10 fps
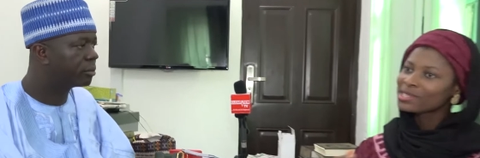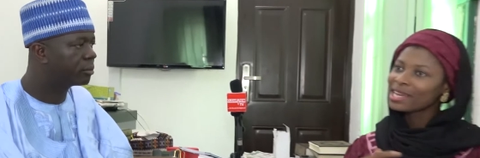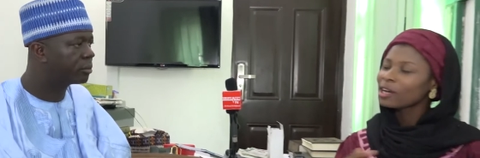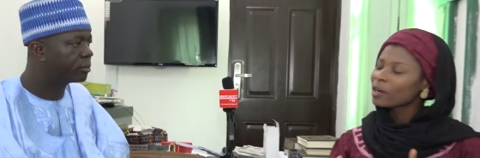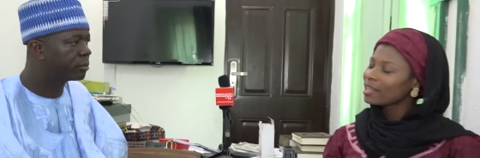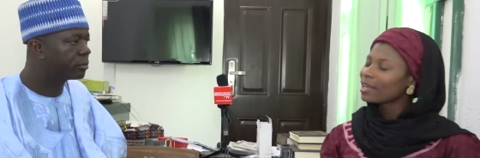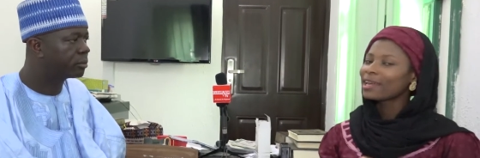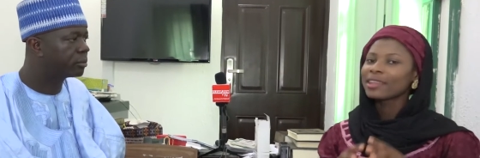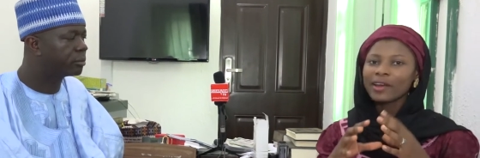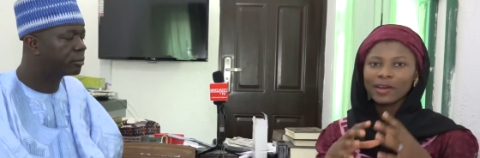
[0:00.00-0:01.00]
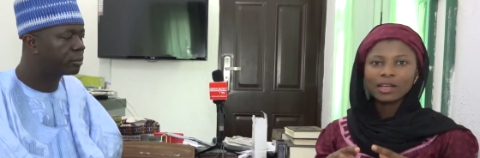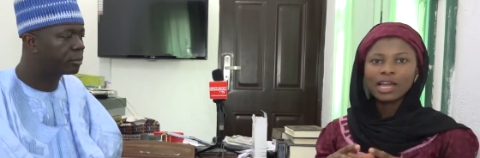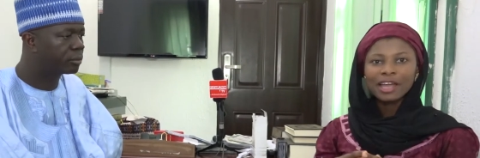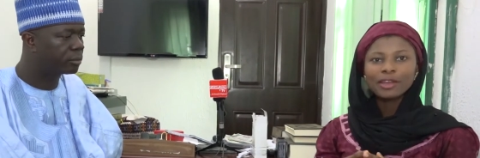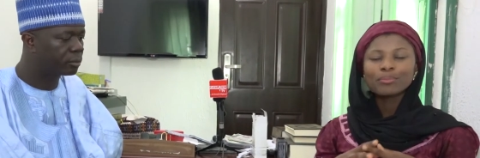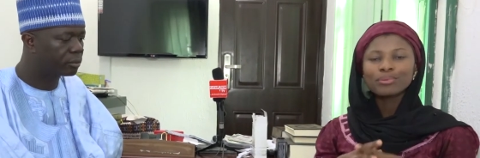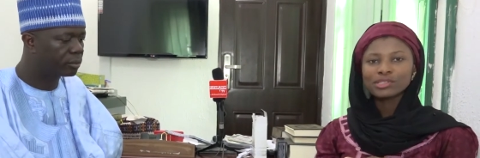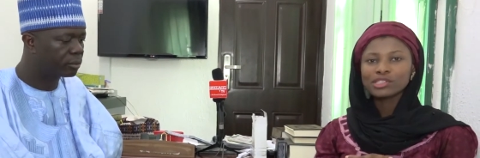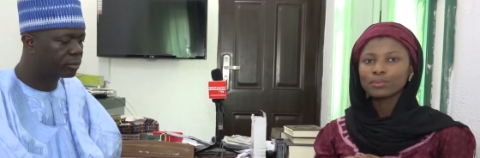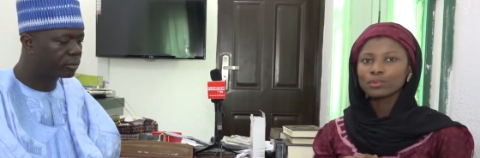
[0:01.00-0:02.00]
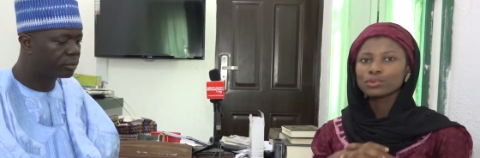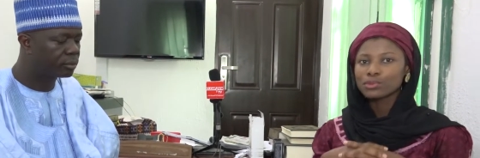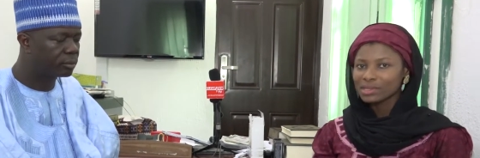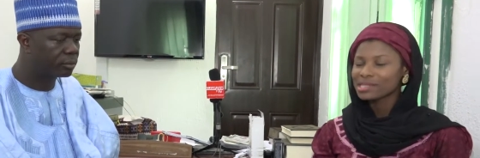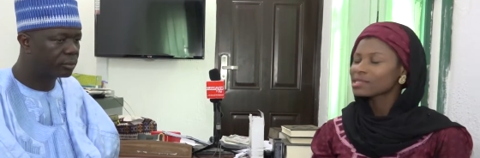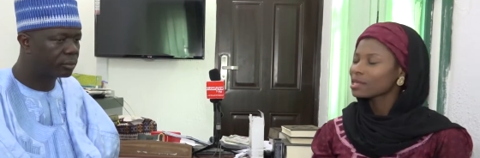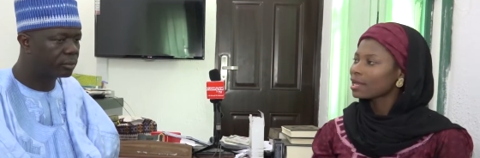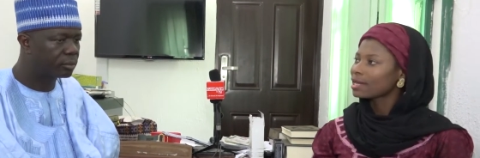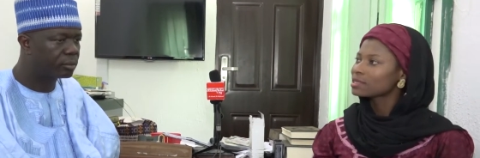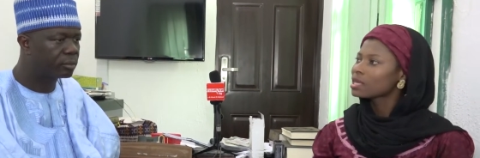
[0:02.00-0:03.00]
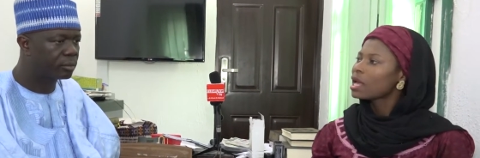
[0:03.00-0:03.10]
Speaker 1: said earlier that there are guiding principles to this salat.